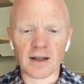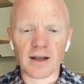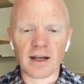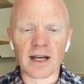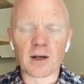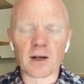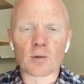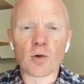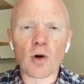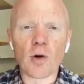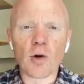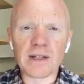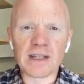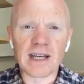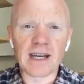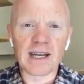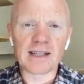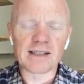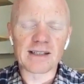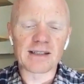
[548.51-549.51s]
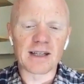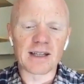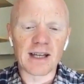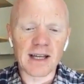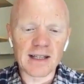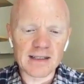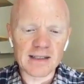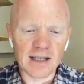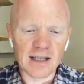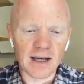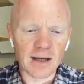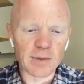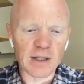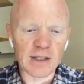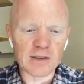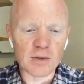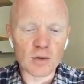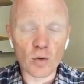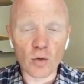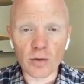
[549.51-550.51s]
And aromatase is an enzyme
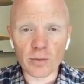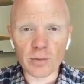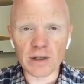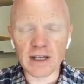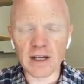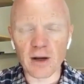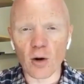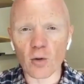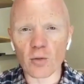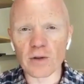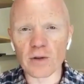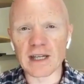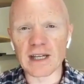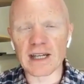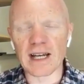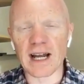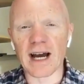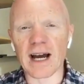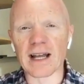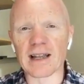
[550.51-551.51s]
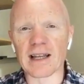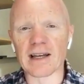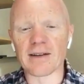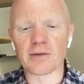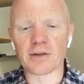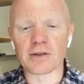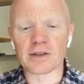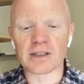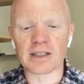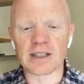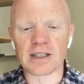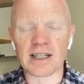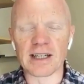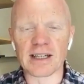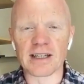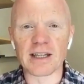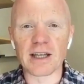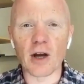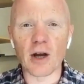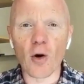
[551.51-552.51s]
that's normally only in high levels
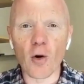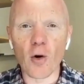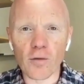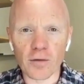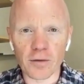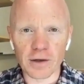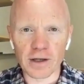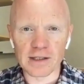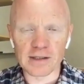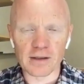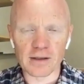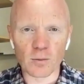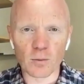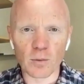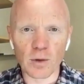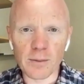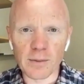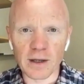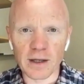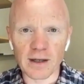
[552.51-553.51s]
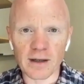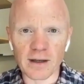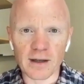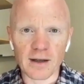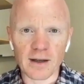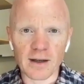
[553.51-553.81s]
in the ovaries in women.